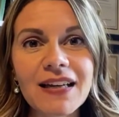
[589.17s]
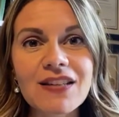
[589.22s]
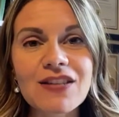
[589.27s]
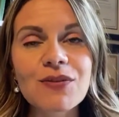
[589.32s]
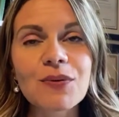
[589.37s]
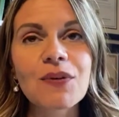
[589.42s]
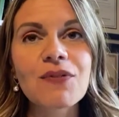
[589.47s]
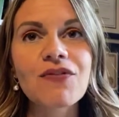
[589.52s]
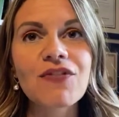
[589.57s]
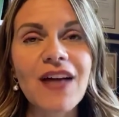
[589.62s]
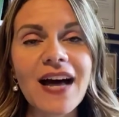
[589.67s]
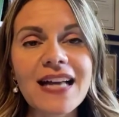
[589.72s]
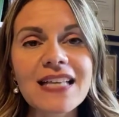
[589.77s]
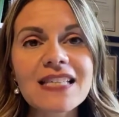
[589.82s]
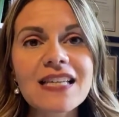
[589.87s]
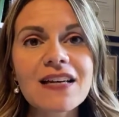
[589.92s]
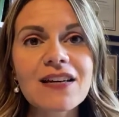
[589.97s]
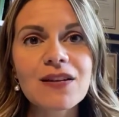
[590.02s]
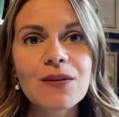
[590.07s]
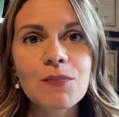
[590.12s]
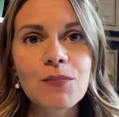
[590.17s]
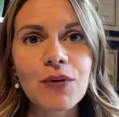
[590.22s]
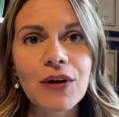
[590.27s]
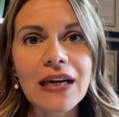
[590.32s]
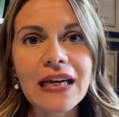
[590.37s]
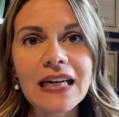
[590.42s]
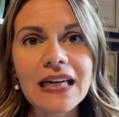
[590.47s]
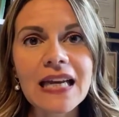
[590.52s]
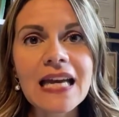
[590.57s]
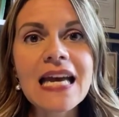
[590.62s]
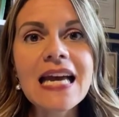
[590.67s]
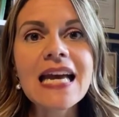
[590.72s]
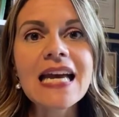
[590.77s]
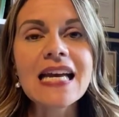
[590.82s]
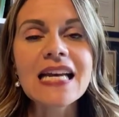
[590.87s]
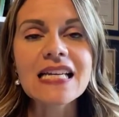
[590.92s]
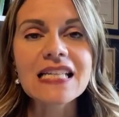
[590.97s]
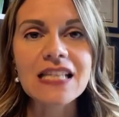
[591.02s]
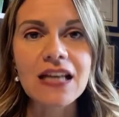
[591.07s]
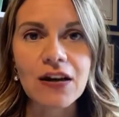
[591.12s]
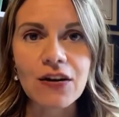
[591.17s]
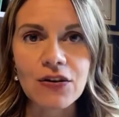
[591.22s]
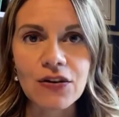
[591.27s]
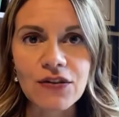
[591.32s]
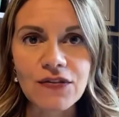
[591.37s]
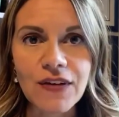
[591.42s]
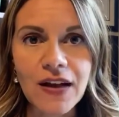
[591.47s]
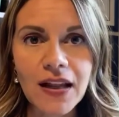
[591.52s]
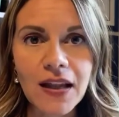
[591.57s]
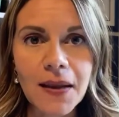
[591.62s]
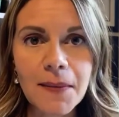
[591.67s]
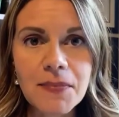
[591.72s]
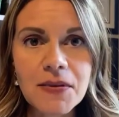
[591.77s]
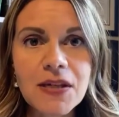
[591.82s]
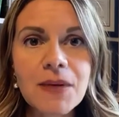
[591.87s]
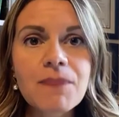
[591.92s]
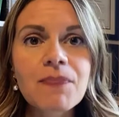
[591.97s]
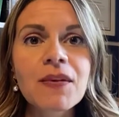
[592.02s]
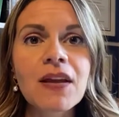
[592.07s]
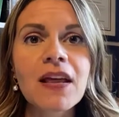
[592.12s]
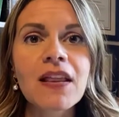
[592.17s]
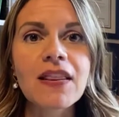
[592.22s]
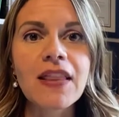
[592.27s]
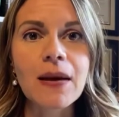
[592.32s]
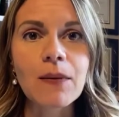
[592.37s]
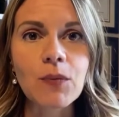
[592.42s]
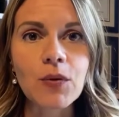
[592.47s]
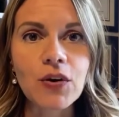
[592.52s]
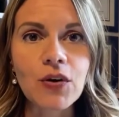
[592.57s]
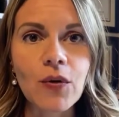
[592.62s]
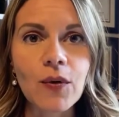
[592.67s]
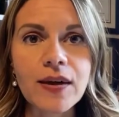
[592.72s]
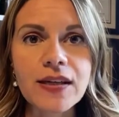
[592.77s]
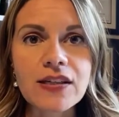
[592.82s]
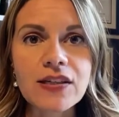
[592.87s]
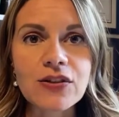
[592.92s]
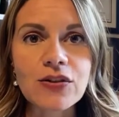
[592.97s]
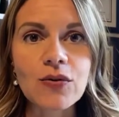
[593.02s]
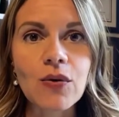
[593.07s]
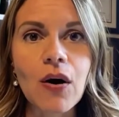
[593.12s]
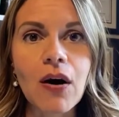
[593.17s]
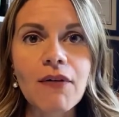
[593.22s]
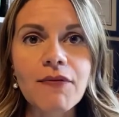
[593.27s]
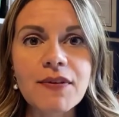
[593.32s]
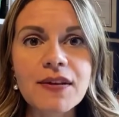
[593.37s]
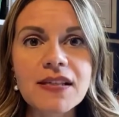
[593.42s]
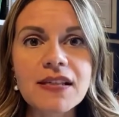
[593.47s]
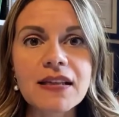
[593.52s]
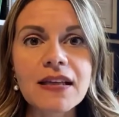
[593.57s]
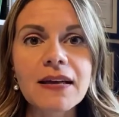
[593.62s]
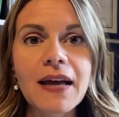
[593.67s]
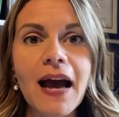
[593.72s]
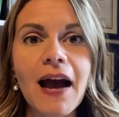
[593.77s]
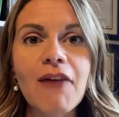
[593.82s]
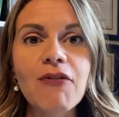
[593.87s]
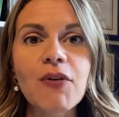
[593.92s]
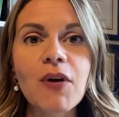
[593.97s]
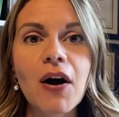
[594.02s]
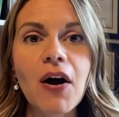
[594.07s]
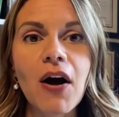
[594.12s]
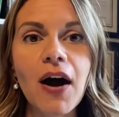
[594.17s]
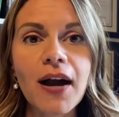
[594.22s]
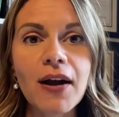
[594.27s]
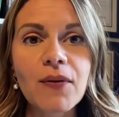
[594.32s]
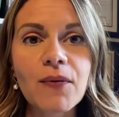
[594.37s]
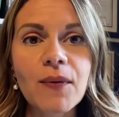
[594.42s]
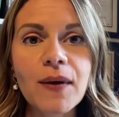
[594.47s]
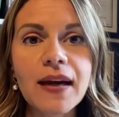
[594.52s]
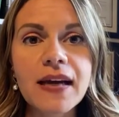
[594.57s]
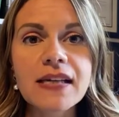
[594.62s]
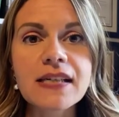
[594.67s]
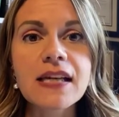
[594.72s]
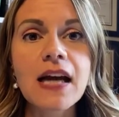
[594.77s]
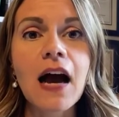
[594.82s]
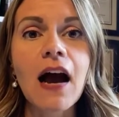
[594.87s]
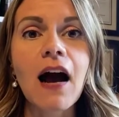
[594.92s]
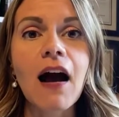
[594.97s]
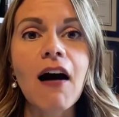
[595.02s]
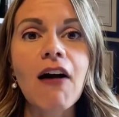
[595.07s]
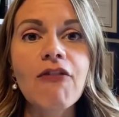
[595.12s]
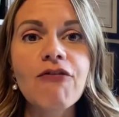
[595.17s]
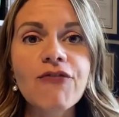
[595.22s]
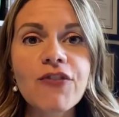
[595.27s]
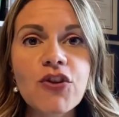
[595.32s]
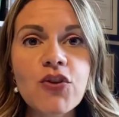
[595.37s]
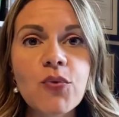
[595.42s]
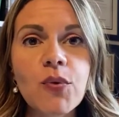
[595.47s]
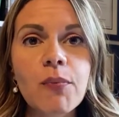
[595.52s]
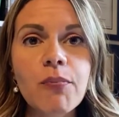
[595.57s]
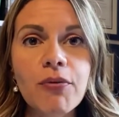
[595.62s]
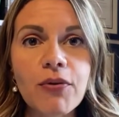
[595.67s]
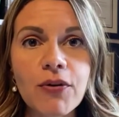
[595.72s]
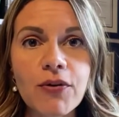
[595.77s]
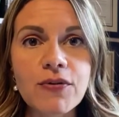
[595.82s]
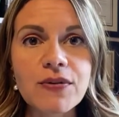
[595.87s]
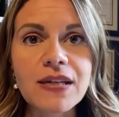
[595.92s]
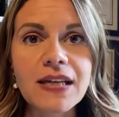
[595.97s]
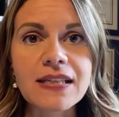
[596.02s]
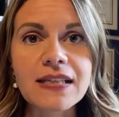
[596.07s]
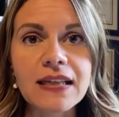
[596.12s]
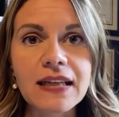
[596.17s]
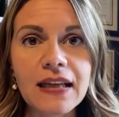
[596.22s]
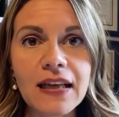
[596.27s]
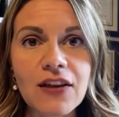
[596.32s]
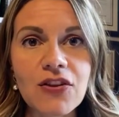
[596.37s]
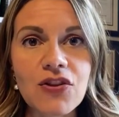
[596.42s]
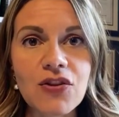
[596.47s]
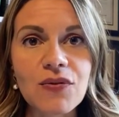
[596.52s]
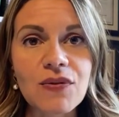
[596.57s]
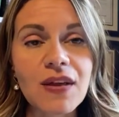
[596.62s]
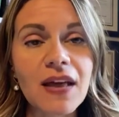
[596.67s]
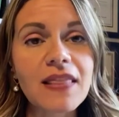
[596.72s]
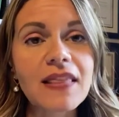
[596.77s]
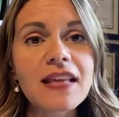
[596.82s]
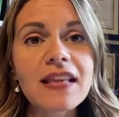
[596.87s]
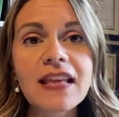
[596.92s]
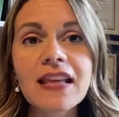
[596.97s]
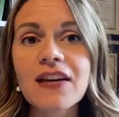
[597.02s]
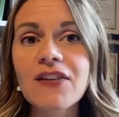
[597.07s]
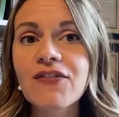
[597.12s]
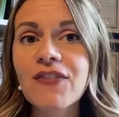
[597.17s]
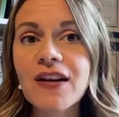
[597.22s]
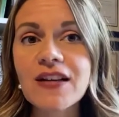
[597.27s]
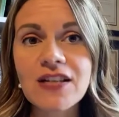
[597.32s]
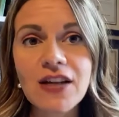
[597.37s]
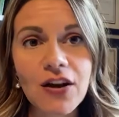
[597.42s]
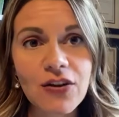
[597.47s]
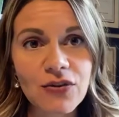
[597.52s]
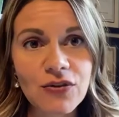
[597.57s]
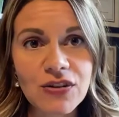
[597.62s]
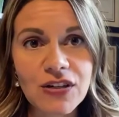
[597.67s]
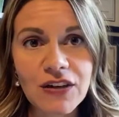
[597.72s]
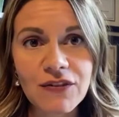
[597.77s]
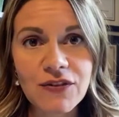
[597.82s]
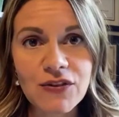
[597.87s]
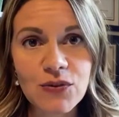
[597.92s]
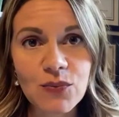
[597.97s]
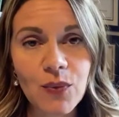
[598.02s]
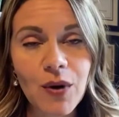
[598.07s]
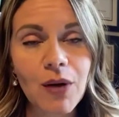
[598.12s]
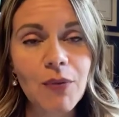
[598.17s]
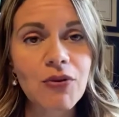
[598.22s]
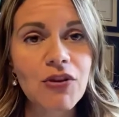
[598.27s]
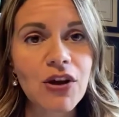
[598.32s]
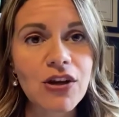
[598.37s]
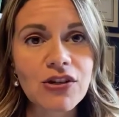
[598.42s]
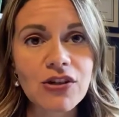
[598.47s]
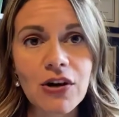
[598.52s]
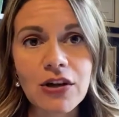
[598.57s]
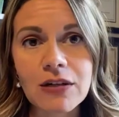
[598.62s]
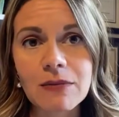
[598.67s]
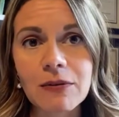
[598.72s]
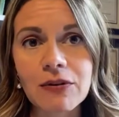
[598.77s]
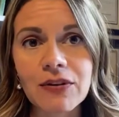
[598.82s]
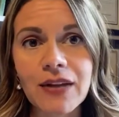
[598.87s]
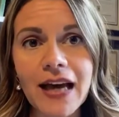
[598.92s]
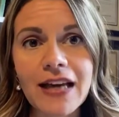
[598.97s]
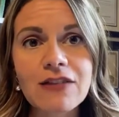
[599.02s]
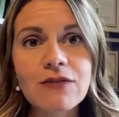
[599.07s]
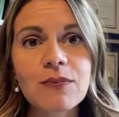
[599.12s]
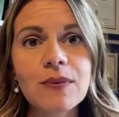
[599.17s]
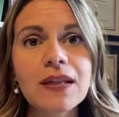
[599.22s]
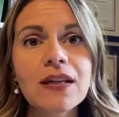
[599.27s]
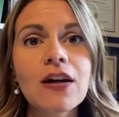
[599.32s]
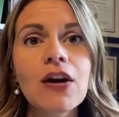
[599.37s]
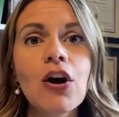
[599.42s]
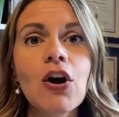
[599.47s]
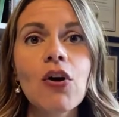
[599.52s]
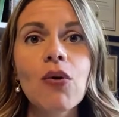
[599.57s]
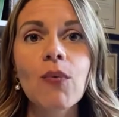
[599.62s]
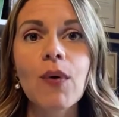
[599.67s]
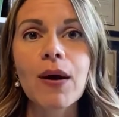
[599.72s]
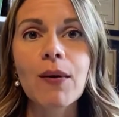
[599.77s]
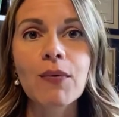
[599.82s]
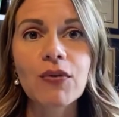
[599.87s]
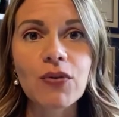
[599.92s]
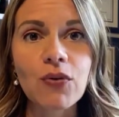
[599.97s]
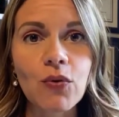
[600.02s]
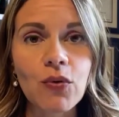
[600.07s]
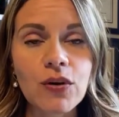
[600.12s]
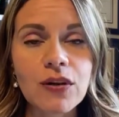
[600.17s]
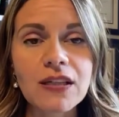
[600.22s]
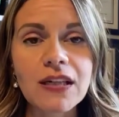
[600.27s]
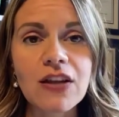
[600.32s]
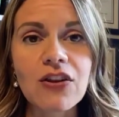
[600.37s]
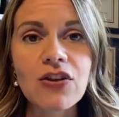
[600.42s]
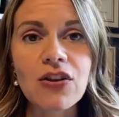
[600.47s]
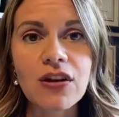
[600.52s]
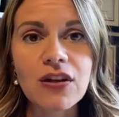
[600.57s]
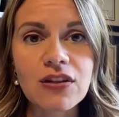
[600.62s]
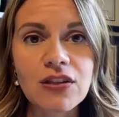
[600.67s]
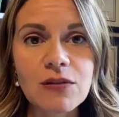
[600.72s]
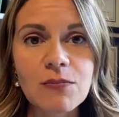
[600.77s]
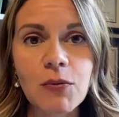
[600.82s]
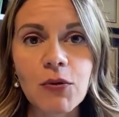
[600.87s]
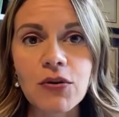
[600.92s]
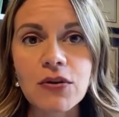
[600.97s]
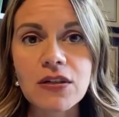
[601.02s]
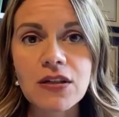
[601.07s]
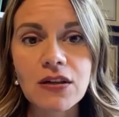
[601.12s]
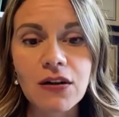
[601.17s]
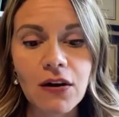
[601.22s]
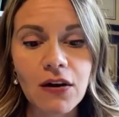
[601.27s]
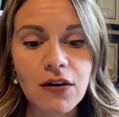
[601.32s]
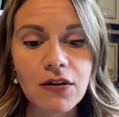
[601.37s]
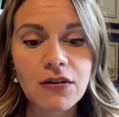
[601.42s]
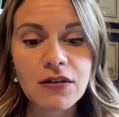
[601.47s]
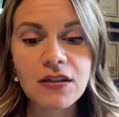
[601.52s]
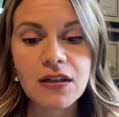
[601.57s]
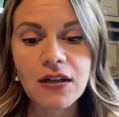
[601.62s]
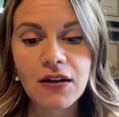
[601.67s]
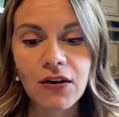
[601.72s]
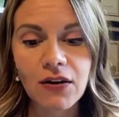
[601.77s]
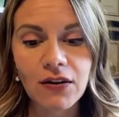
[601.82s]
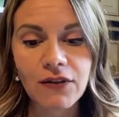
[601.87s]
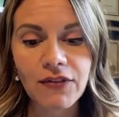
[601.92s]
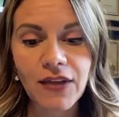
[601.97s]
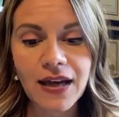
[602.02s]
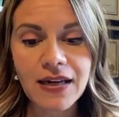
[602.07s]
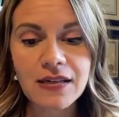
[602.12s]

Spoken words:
So if that side of the brain is underdeveloped, then we're going to obviously have a higher rate of visual processing issues. And this can affect other stuff as well, which I talked about last week, right, with coordination and sports and art and all of that,